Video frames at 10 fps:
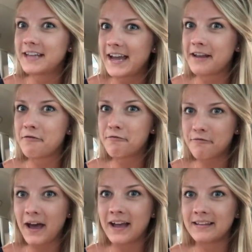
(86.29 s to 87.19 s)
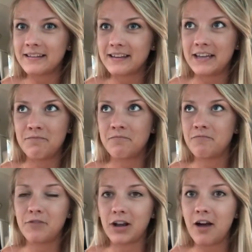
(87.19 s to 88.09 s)
getting fat
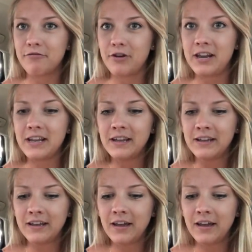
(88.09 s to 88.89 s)
in recovery.